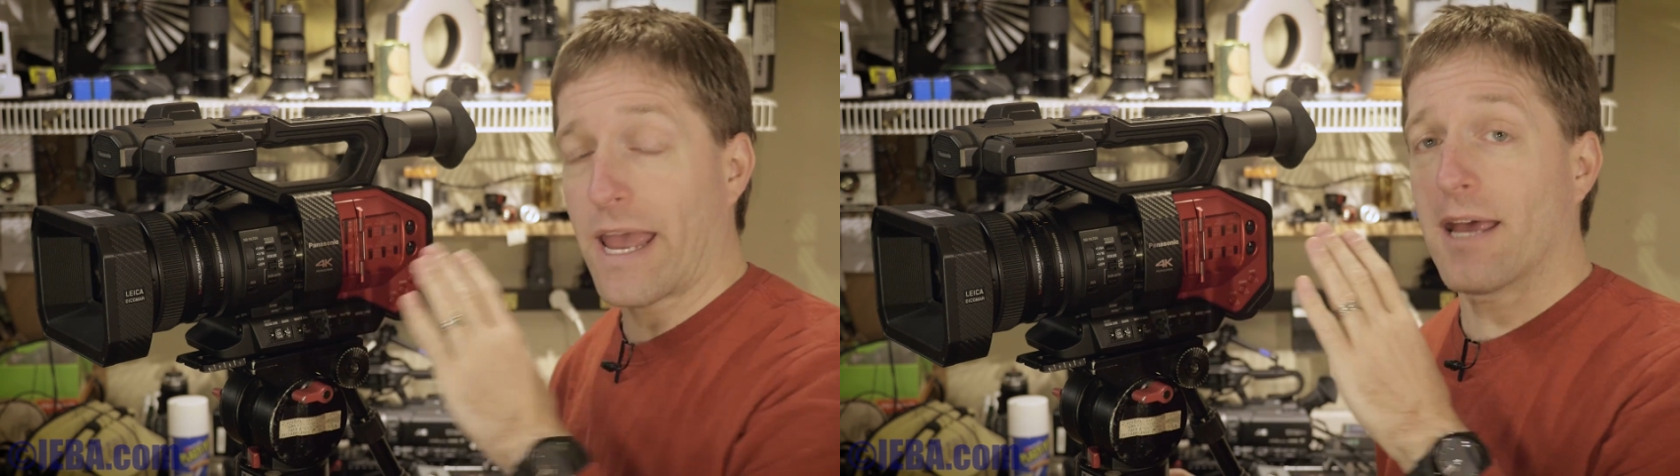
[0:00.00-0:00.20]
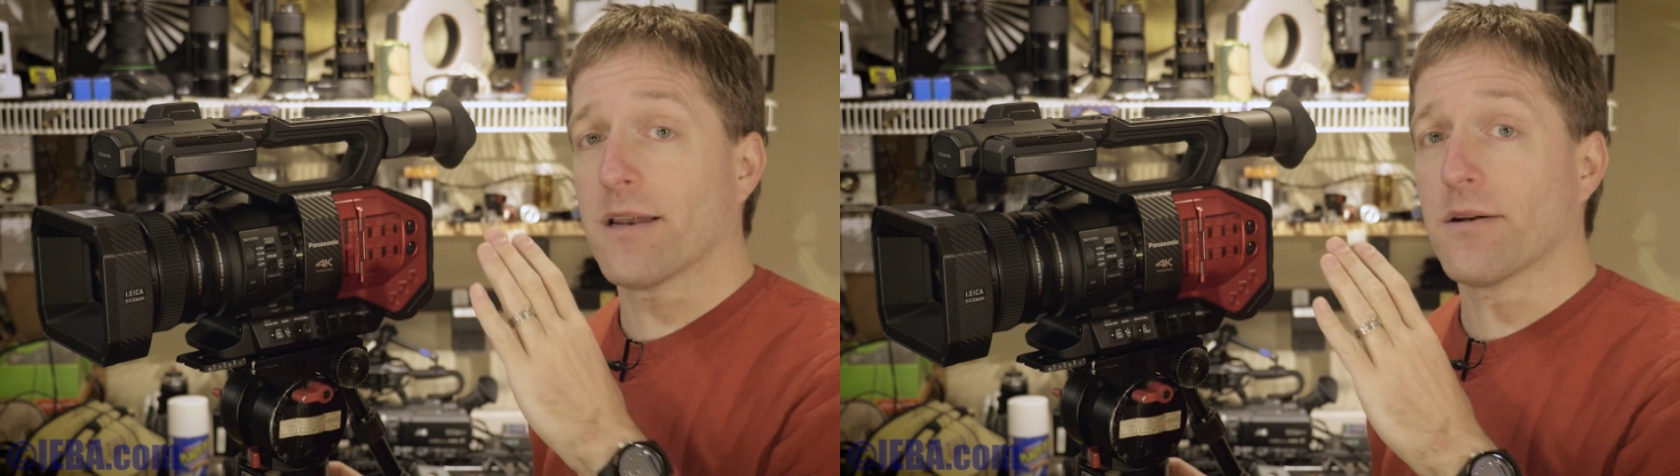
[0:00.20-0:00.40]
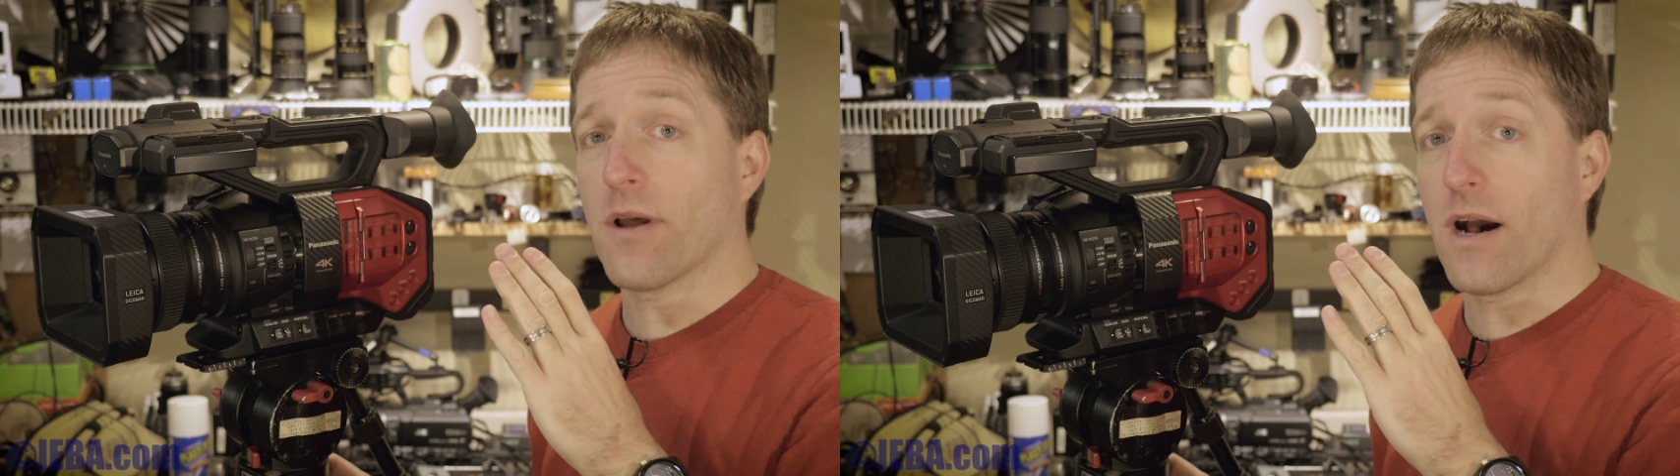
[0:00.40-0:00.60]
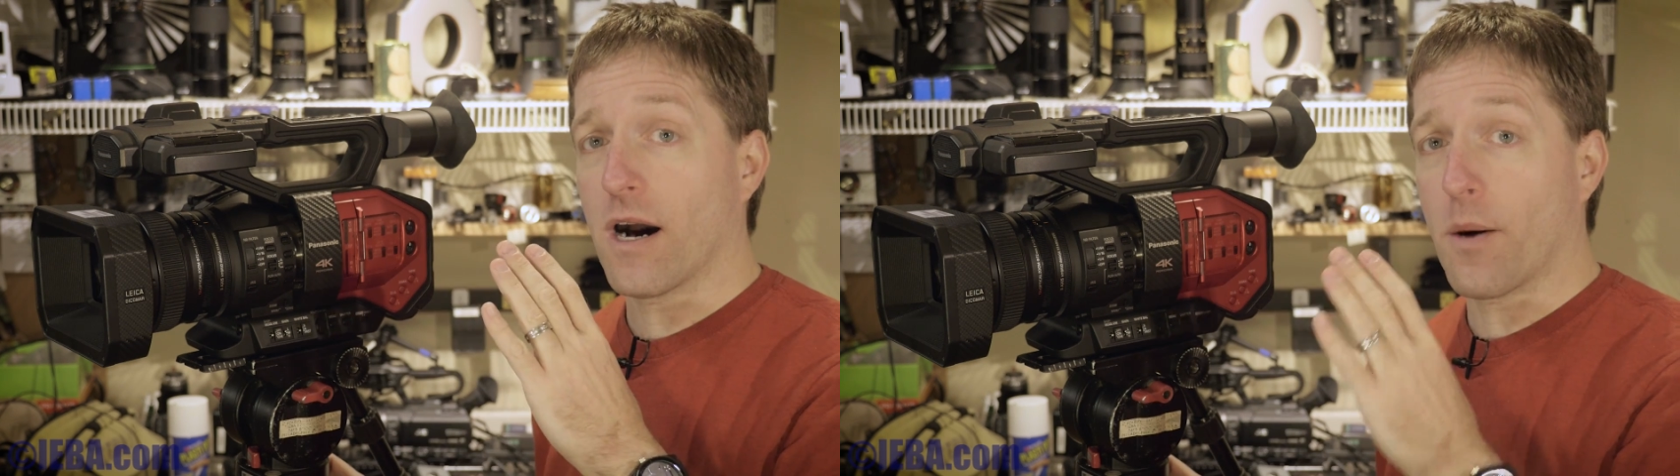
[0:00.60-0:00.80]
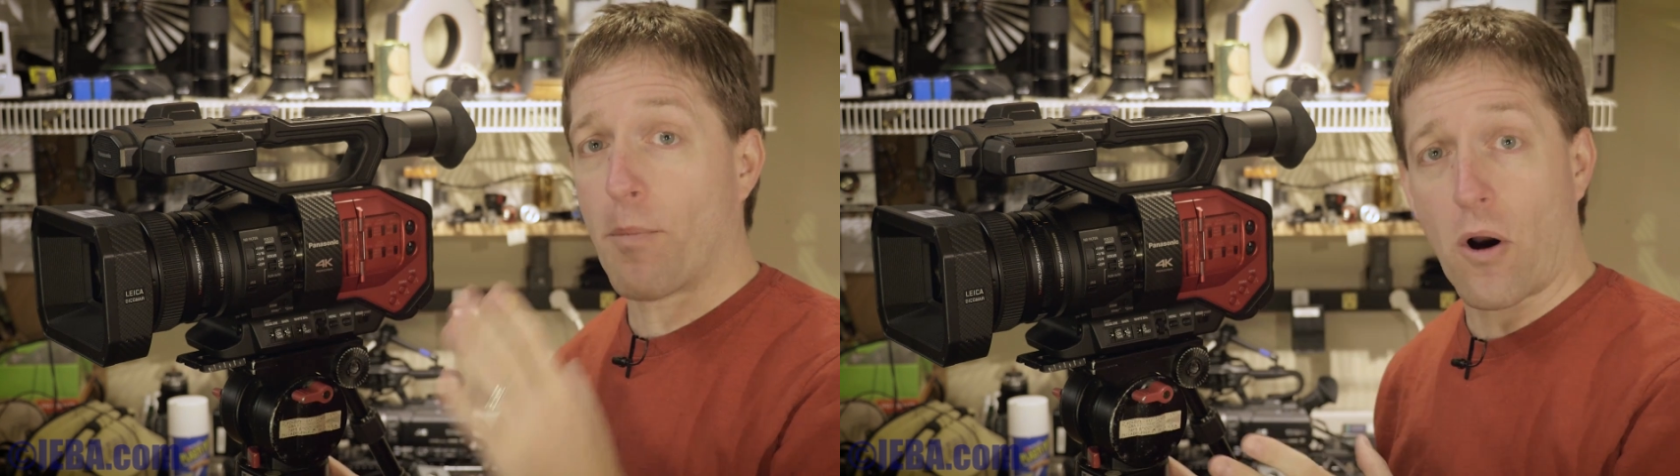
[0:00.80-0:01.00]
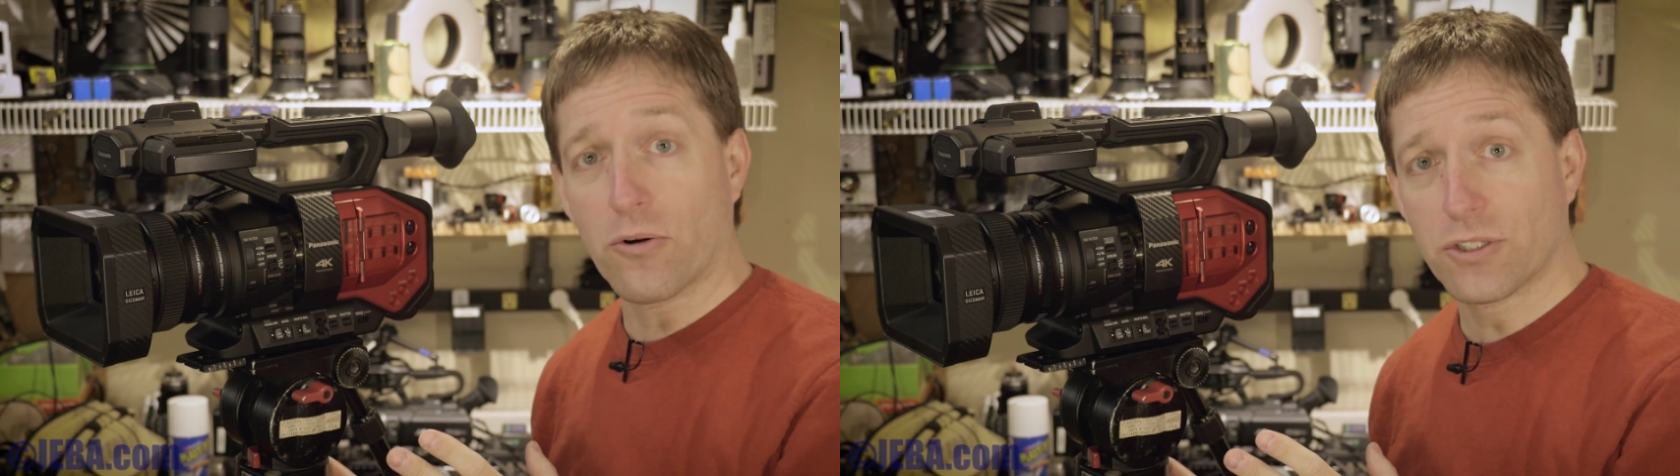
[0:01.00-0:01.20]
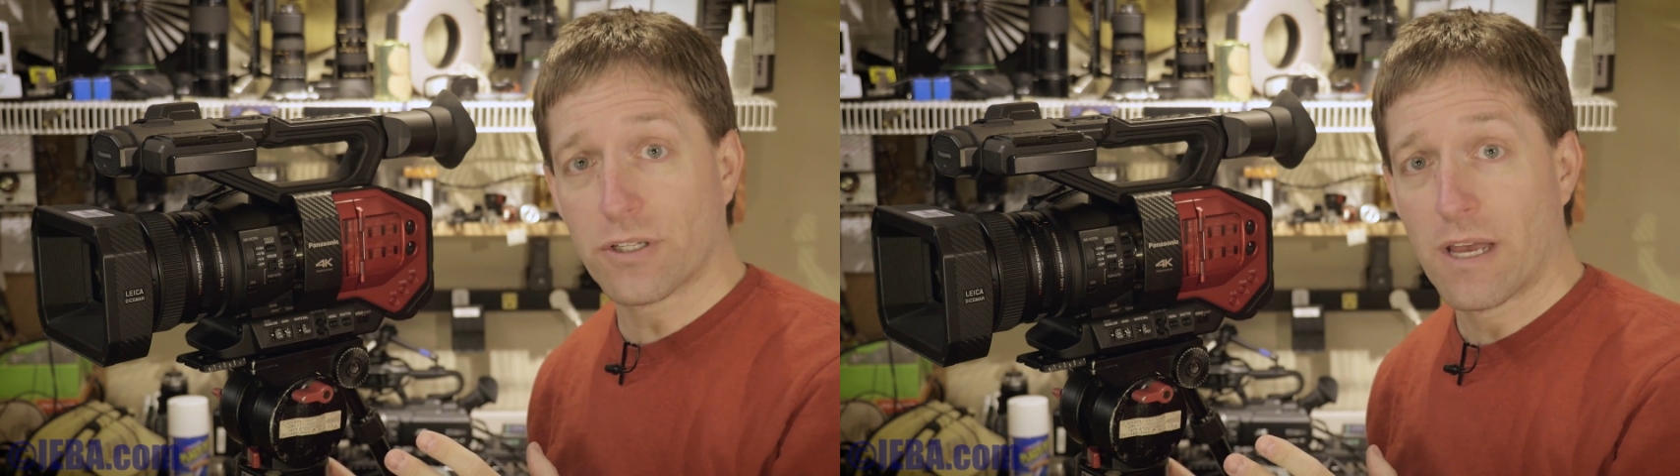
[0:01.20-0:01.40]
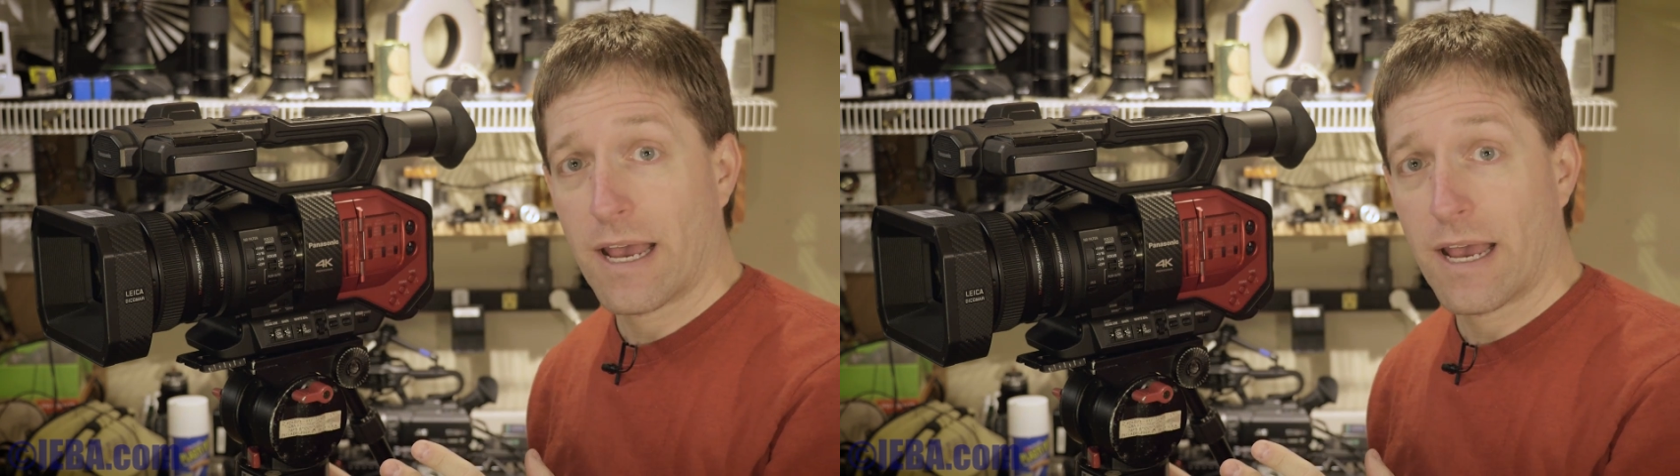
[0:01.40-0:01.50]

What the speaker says: and post,